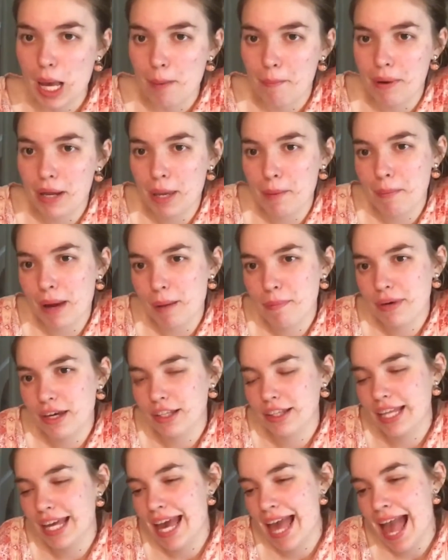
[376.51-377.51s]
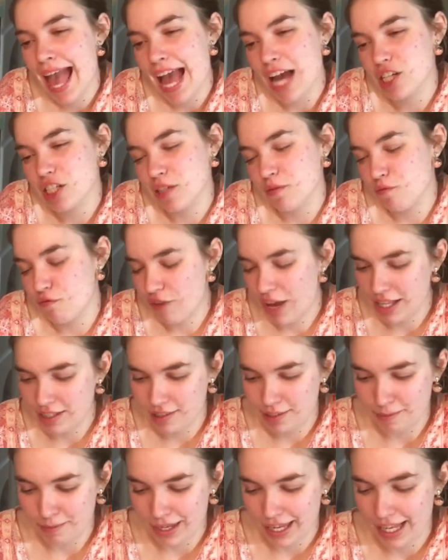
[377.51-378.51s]
But you might be on the edging
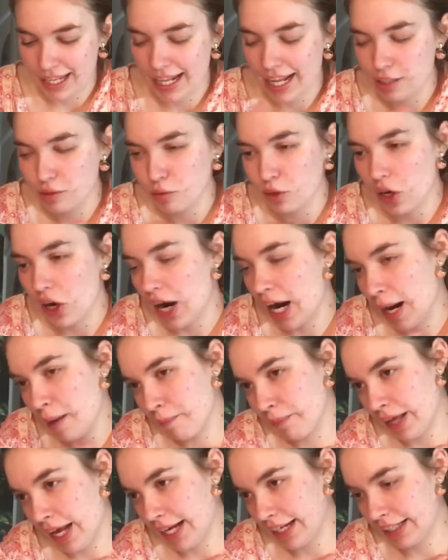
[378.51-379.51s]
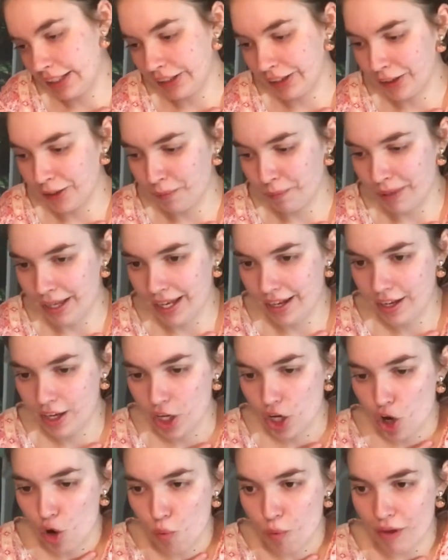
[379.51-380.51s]
fence a bit, and that's what I'm like a little bit
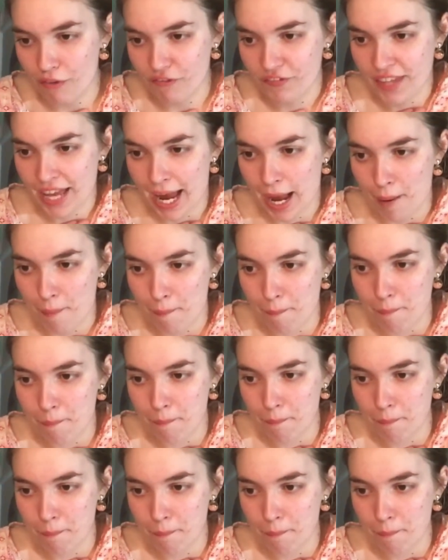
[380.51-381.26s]
with that.